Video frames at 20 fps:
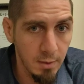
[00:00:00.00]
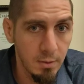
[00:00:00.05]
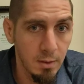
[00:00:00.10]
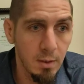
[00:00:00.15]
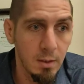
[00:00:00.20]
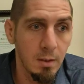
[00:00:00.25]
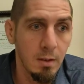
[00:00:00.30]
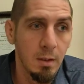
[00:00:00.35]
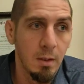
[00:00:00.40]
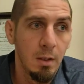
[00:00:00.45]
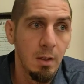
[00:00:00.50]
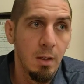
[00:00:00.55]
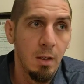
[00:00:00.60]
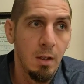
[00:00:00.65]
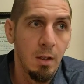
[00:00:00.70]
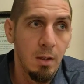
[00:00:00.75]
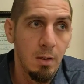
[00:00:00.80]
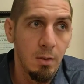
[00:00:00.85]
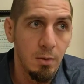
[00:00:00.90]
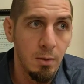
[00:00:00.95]
ethic,
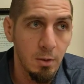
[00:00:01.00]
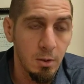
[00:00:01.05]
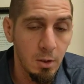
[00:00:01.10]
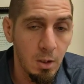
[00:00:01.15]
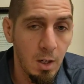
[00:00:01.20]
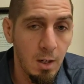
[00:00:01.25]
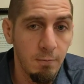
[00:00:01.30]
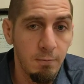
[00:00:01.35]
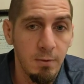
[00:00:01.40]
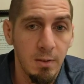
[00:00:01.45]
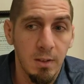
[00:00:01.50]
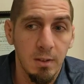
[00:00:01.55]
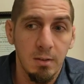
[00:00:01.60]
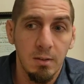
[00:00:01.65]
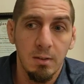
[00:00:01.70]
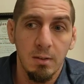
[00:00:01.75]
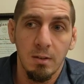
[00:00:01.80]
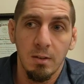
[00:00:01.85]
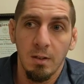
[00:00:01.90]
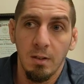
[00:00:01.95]
their
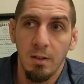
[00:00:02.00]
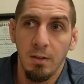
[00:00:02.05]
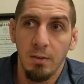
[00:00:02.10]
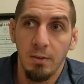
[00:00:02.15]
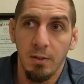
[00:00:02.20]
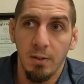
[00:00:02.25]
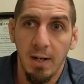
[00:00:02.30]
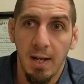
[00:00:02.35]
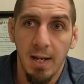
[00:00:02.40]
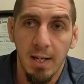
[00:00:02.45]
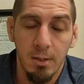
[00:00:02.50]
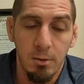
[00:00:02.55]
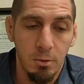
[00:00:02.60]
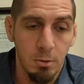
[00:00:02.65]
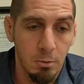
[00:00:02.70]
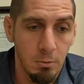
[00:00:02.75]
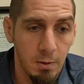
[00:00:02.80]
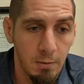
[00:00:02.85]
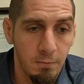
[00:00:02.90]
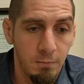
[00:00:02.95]
confidence, their
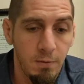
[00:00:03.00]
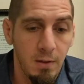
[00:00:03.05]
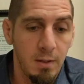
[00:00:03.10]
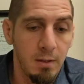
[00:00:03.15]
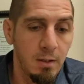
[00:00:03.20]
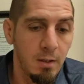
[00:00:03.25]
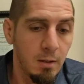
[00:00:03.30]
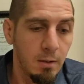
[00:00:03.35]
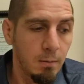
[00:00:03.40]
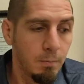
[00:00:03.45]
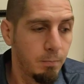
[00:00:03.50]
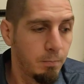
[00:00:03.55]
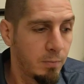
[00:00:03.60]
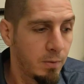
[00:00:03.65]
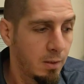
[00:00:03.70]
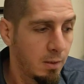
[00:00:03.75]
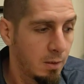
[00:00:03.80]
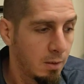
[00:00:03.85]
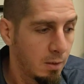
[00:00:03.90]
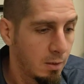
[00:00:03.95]
attitude around failure,
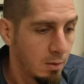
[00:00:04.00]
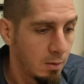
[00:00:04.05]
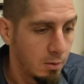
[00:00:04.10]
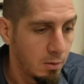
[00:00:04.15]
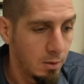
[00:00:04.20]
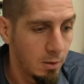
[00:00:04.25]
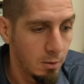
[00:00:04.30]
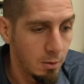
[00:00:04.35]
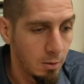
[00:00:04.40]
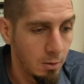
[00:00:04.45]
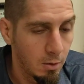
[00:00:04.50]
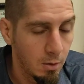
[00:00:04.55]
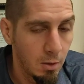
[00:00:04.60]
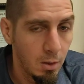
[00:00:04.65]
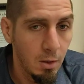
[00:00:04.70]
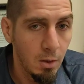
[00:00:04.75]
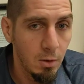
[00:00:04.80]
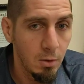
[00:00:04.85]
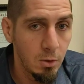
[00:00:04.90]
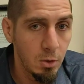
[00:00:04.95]
their
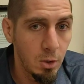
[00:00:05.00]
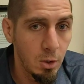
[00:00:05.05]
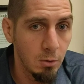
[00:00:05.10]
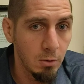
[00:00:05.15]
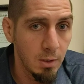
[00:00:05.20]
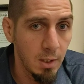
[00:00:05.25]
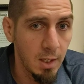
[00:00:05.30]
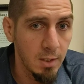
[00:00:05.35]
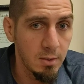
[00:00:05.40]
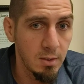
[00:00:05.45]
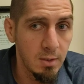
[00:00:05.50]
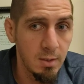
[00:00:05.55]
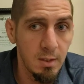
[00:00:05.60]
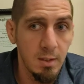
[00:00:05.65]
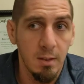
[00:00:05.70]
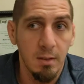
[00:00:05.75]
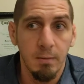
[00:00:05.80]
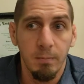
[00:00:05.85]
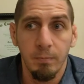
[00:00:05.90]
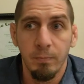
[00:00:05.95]

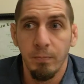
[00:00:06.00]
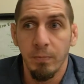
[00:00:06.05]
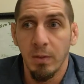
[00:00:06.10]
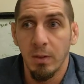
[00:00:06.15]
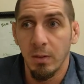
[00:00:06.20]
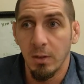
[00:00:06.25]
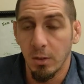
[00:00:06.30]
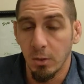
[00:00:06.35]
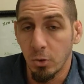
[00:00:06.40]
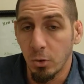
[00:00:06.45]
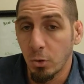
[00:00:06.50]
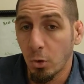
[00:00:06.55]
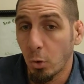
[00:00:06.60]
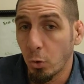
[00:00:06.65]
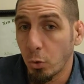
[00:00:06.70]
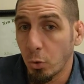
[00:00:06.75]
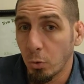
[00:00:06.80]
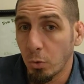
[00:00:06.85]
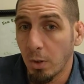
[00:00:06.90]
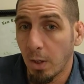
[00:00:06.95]
curiosity, their
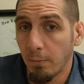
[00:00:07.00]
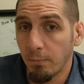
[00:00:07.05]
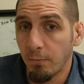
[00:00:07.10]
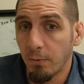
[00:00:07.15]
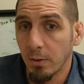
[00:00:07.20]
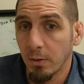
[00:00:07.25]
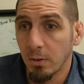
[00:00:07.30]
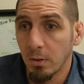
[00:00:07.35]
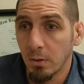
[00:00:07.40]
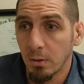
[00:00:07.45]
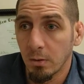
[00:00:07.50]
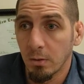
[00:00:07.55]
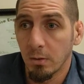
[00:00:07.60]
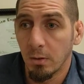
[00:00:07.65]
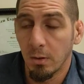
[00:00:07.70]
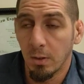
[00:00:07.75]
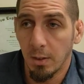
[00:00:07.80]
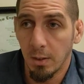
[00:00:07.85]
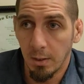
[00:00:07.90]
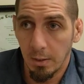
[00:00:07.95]
social comfort,
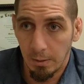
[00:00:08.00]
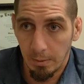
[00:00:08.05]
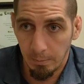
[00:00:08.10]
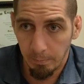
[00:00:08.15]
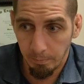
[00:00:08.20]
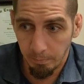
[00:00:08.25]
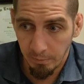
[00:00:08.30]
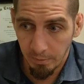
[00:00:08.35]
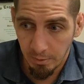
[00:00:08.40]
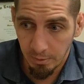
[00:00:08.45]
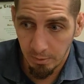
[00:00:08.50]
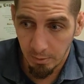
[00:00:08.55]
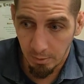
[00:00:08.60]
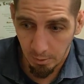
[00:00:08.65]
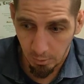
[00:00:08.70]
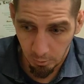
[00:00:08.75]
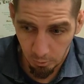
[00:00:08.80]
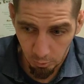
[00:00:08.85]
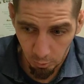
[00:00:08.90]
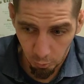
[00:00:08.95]

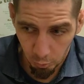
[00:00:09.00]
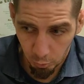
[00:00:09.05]
their